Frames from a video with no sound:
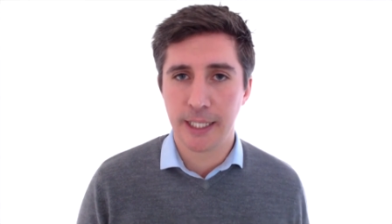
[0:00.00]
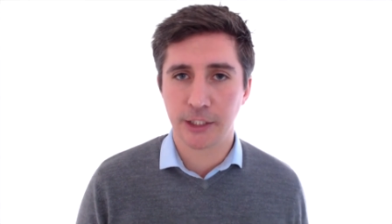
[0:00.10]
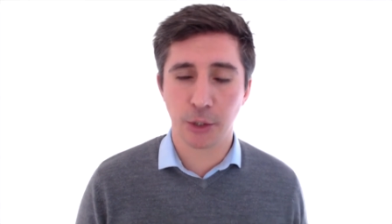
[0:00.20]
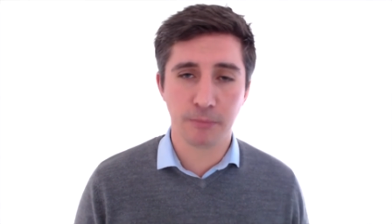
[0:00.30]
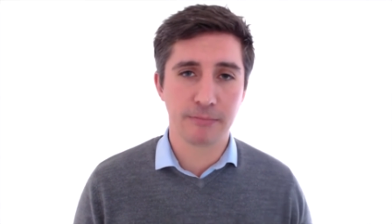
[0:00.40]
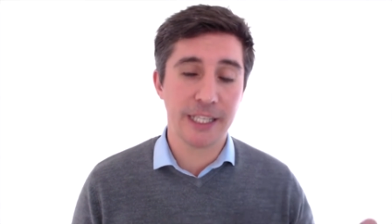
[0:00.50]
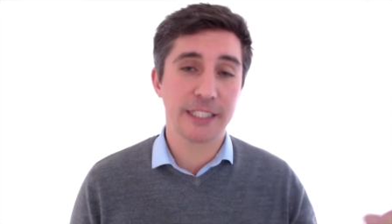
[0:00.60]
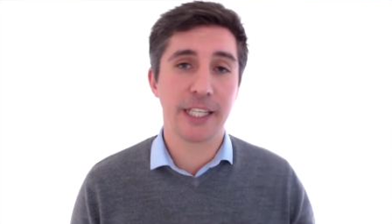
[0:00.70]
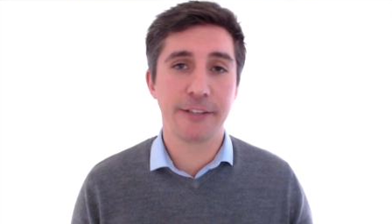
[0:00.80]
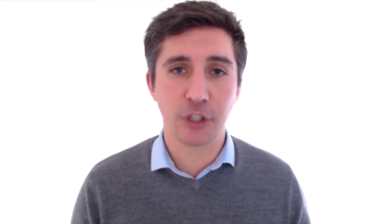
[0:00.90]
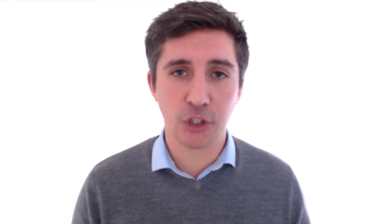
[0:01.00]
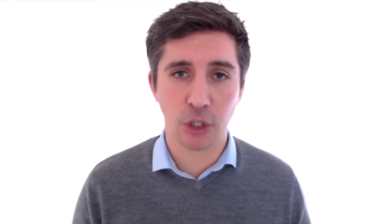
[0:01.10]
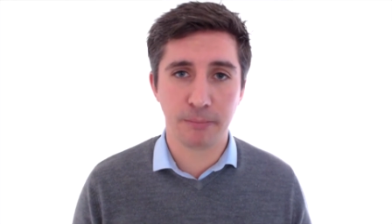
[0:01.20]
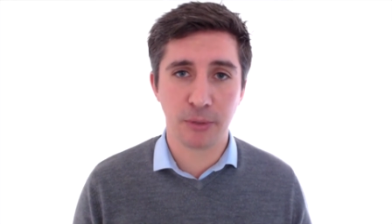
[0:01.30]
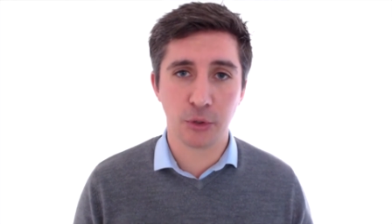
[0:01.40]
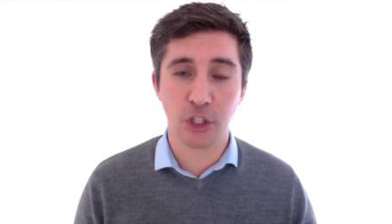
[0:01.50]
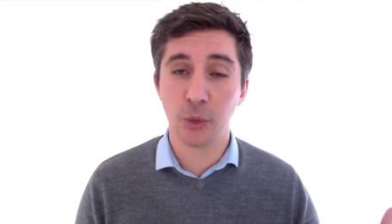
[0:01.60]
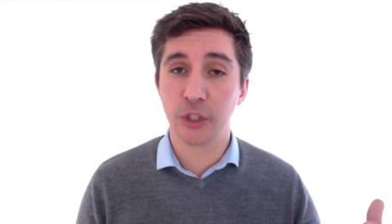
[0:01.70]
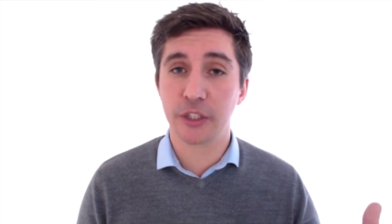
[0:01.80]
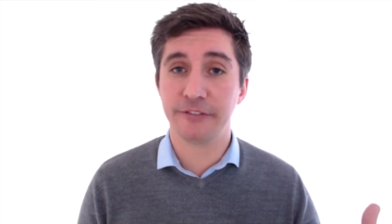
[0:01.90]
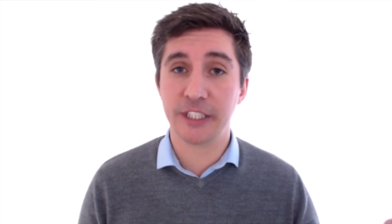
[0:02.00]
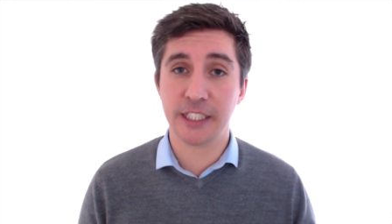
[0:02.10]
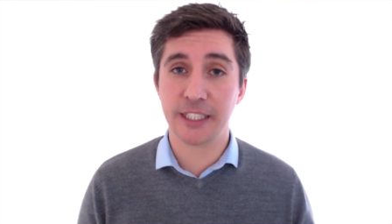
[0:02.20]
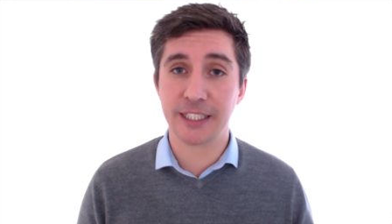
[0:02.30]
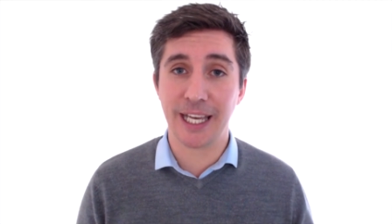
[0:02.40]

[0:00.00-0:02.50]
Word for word: So let's say, for example, you were to visit